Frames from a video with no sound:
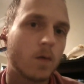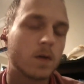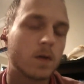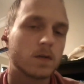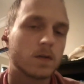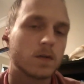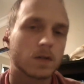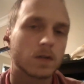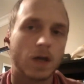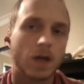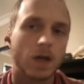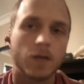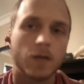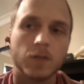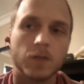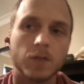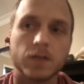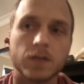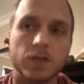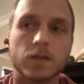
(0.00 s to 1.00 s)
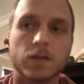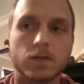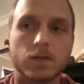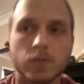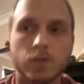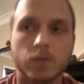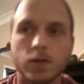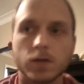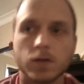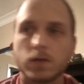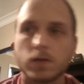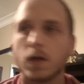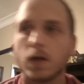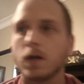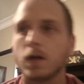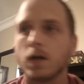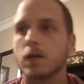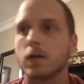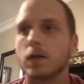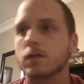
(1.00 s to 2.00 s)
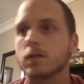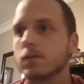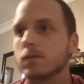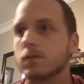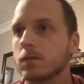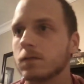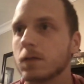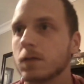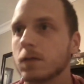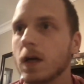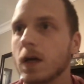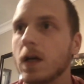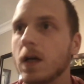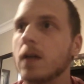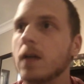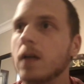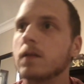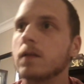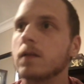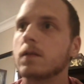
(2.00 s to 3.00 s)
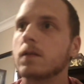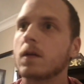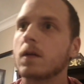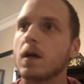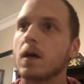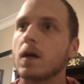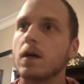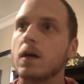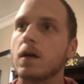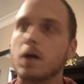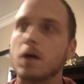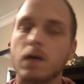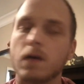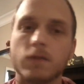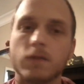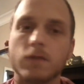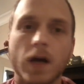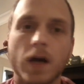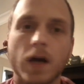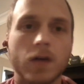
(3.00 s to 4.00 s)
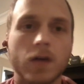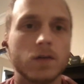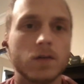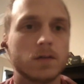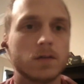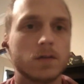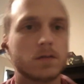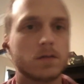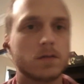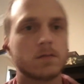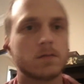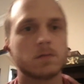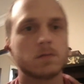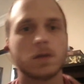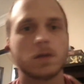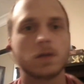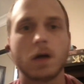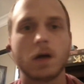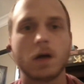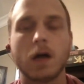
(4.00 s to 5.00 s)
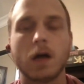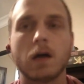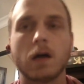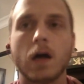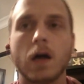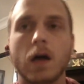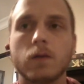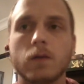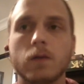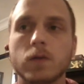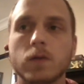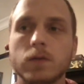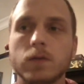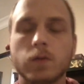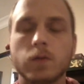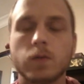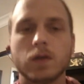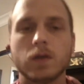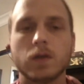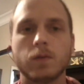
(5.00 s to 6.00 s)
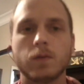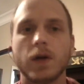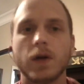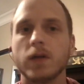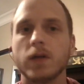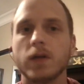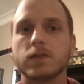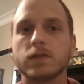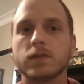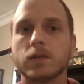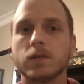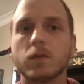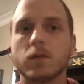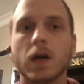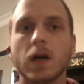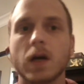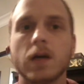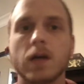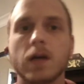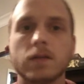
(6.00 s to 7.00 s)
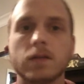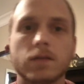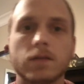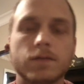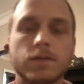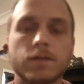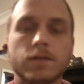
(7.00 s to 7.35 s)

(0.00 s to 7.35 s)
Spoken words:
there's a lot of mention of blue tongue and a virus. So I wouldn't put it past some kind of,